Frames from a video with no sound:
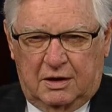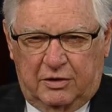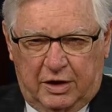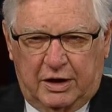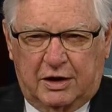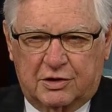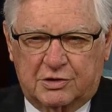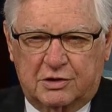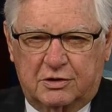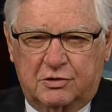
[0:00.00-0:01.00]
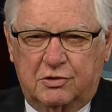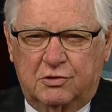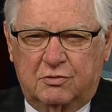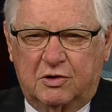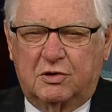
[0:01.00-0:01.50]
that I consider you
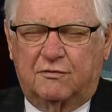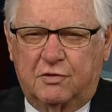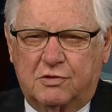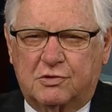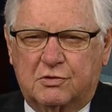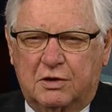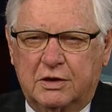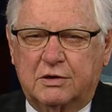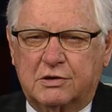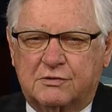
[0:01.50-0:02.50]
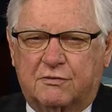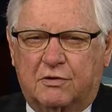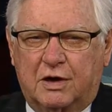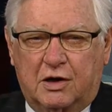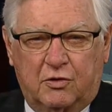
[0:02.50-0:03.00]
to be the future leaders
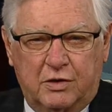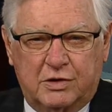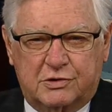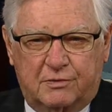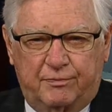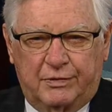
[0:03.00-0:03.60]
for our region.